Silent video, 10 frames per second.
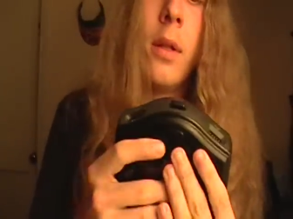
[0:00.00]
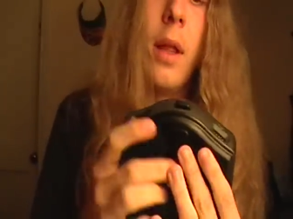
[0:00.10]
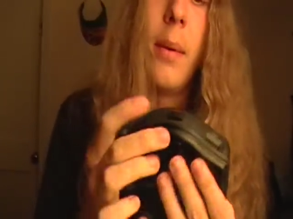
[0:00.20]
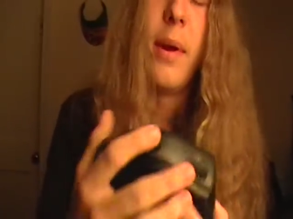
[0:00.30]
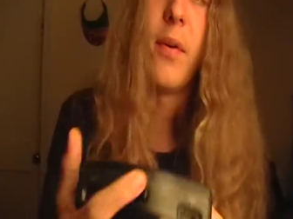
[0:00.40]

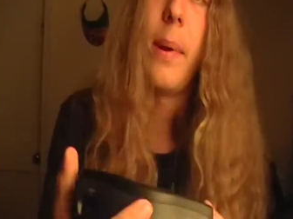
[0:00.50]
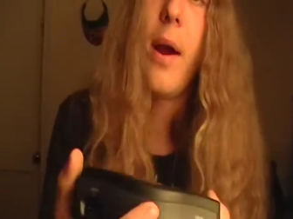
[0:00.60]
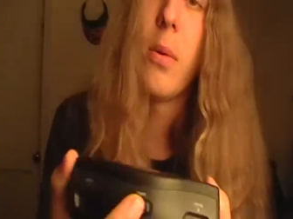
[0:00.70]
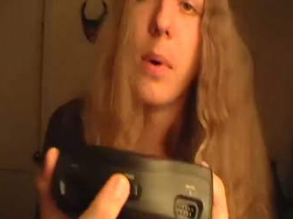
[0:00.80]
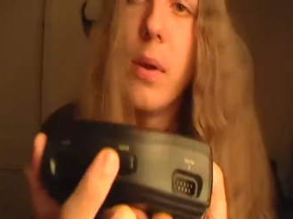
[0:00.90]
And we have our
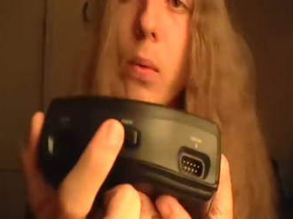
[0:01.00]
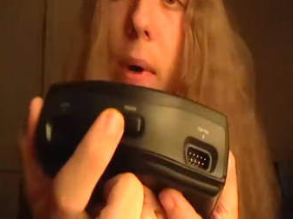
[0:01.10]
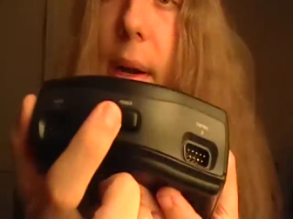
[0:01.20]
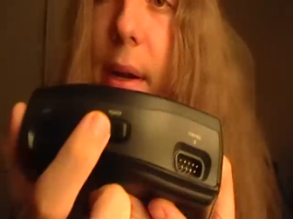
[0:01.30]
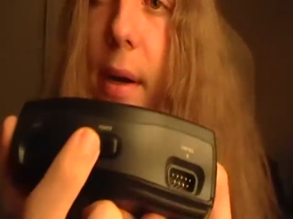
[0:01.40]
power button
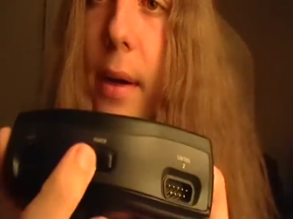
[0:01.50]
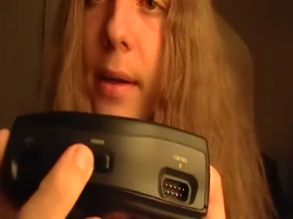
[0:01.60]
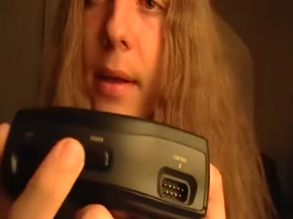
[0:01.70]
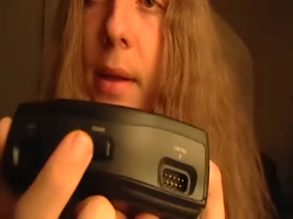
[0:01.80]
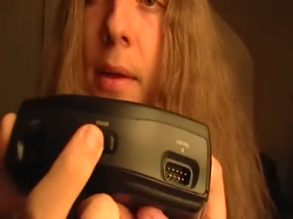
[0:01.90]
right here.
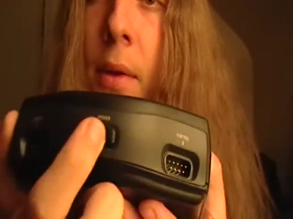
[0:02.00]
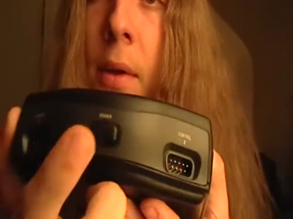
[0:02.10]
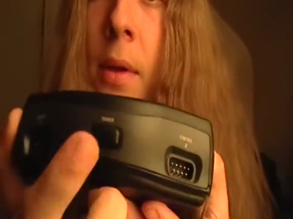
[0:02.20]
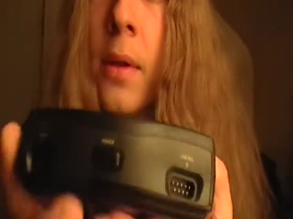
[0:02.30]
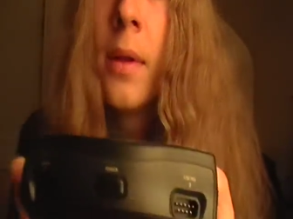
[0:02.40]

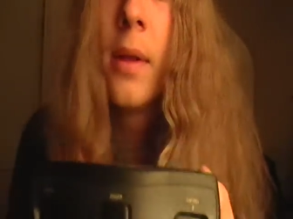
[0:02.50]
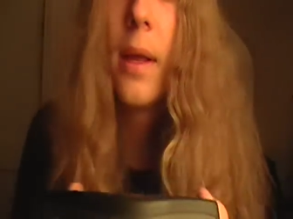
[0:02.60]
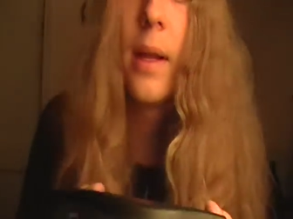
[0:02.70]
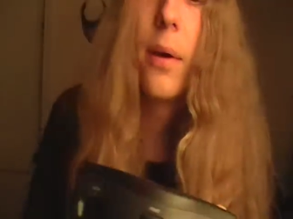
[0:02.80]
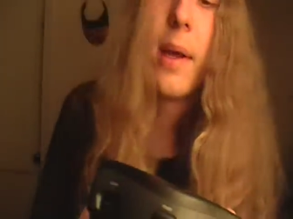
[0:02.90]

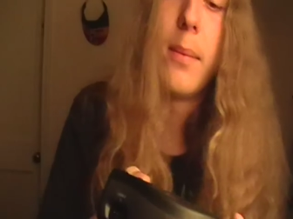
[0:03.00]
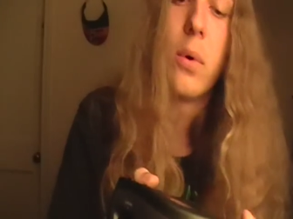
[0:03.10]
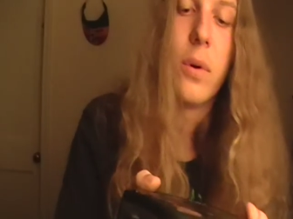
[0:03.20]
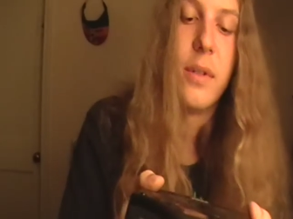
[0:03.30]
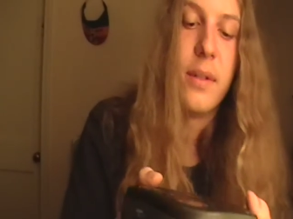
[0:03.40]
And I'll get
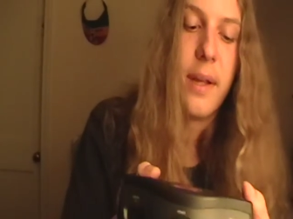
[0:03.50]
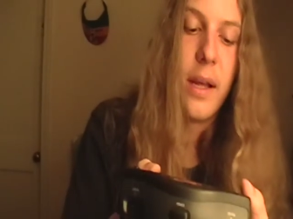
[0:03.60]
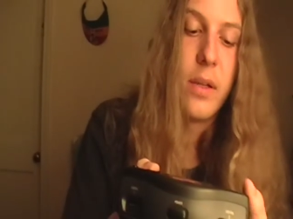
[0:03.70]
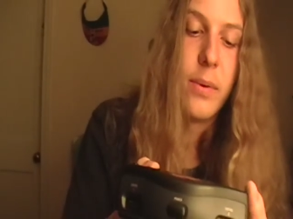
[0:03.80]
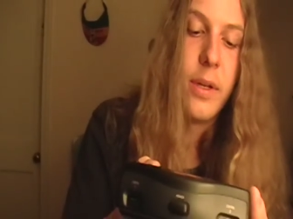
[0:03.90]
more into
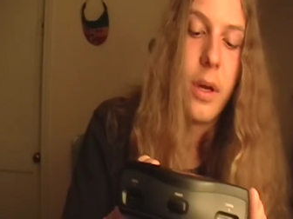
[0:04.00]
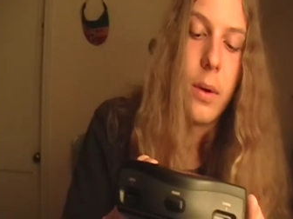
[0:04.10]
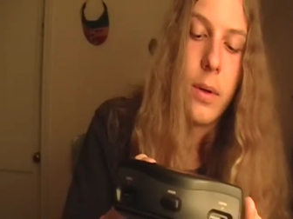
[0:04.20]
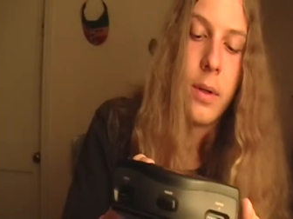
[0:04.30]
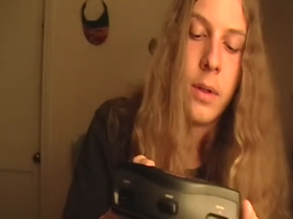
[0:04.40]
that as we
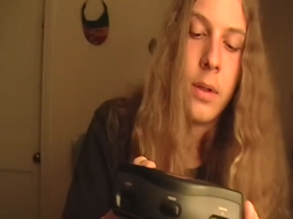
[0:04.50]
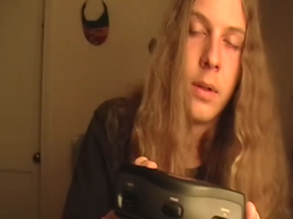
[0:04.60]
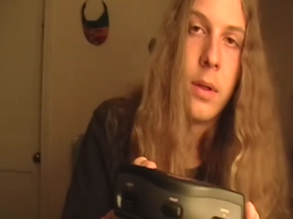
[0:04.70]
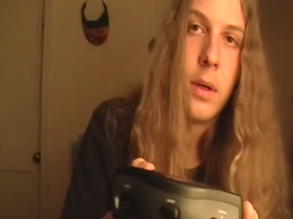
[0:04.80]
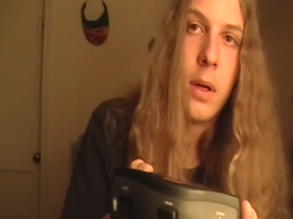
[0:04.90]
go.
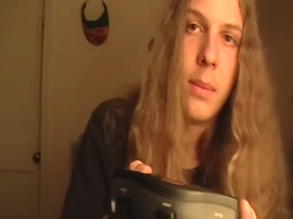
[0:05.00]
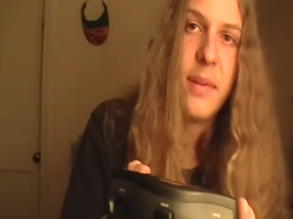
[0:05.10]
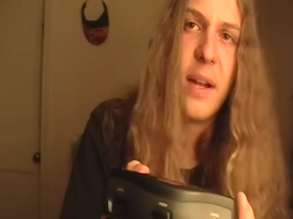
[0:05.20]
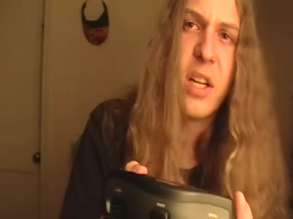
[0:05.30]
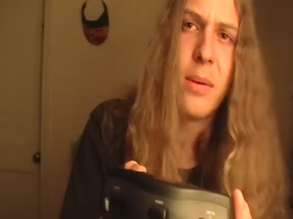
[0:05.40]

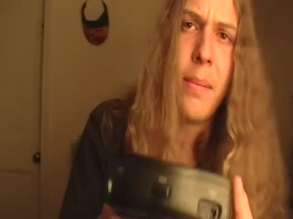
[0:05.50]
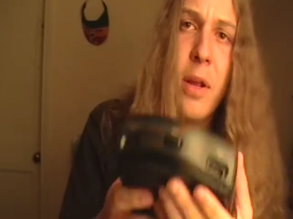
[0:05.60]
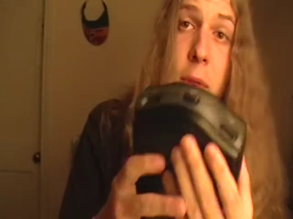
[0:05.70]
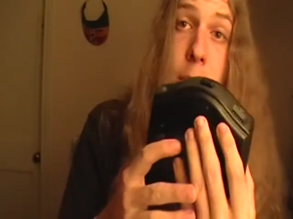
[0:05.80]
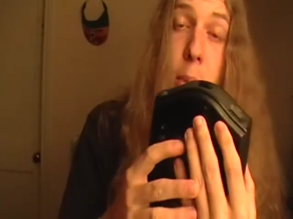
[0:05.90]
This actually might be
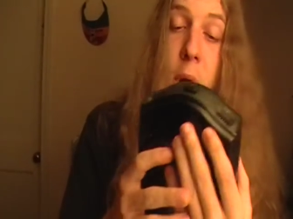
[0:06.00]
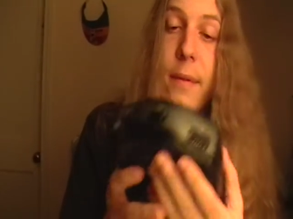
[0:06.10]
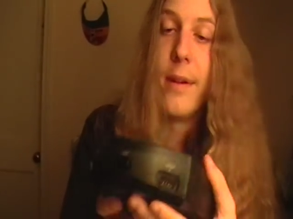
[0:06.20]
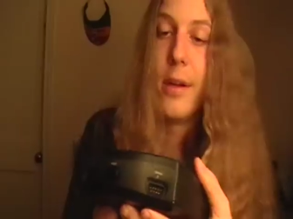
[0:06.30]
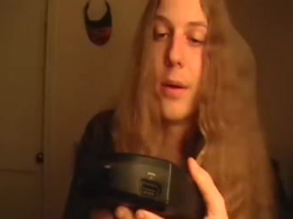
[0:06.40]
a 3-part
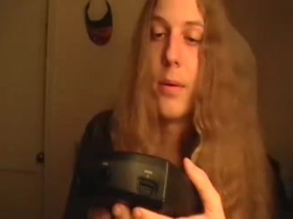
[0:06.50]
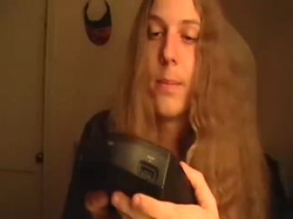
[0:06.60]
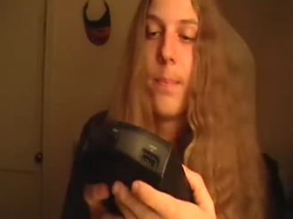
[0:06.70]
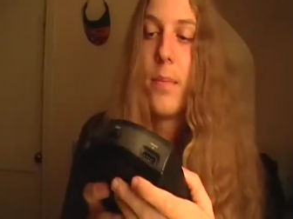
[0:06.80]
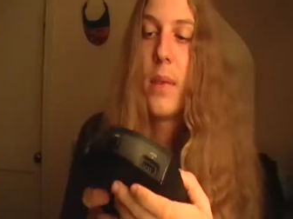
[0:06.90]
video,
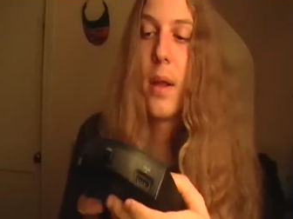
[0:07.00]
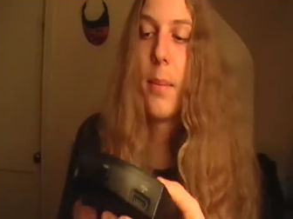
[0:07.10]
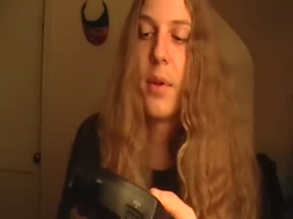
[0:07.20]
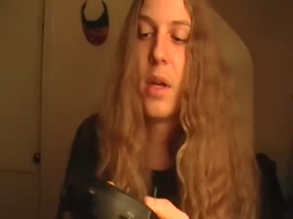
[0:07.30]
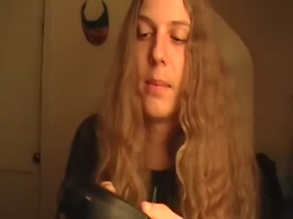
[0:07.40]
now I'm
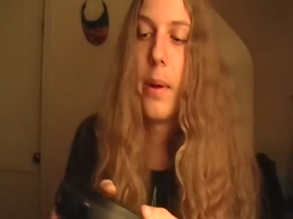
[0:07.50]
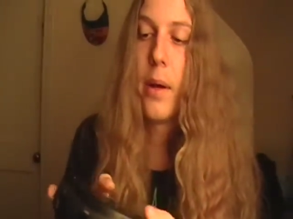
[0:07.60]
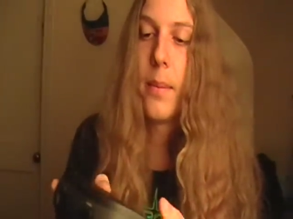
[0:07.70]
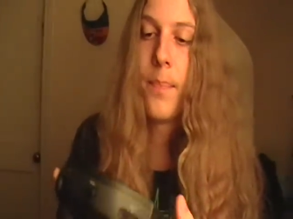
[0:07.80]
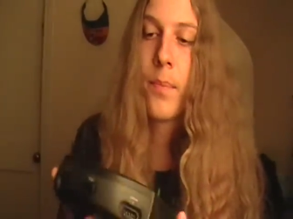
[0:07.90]
thinking about it.